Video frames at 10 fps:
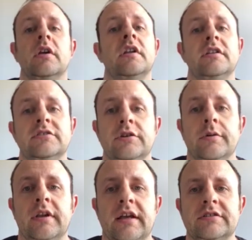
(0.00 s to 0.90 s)
In each
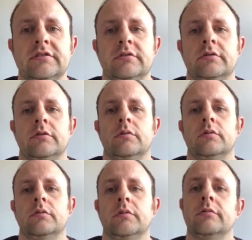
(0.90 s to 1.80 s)
two-hour lesson,
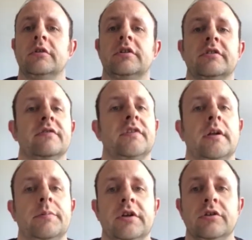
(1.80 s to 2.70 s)
we will look at
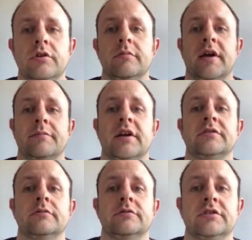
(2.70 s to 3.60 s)
developing a new
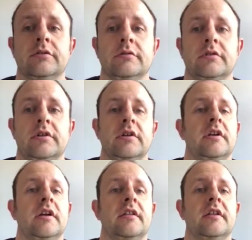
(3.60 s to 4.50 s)
mathematical skill
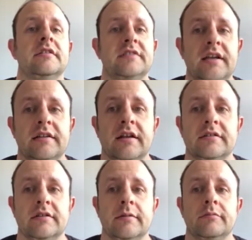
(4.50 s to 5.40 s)
and then taking
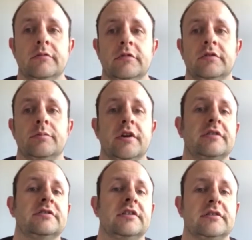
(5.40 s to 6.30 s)
that time to
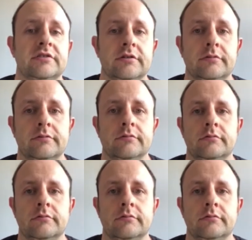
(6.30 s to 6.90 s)
practice that skill.